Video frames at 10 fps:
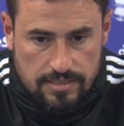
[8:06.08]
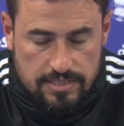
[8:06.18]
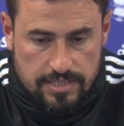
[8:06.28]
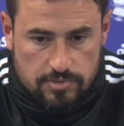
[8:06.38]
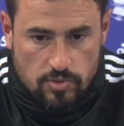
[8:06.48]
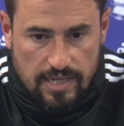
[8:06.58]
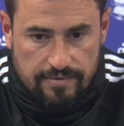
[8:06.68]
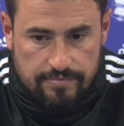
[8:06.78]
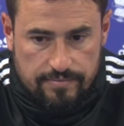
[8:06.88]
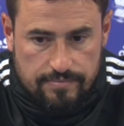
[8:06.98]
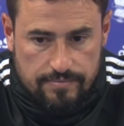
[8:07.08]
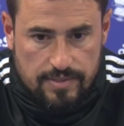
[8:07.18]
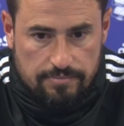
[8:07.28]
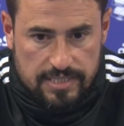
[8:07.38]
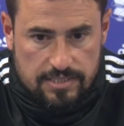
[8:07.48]
teams who have
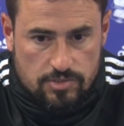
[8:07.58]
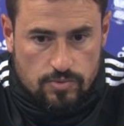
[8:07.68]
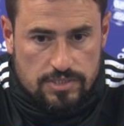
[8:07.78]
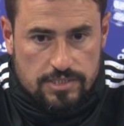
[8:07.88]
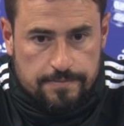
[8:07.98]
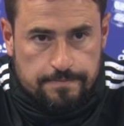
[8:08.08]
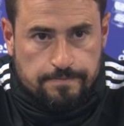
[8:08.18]
the better squads.